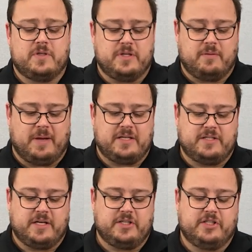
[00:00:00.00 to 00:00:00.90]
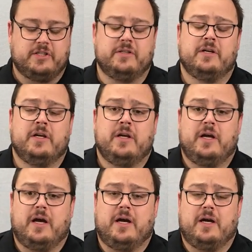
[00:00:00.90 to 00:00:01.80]
So the base station,
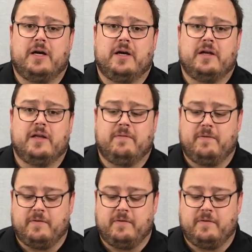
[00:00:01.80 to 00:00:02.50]
if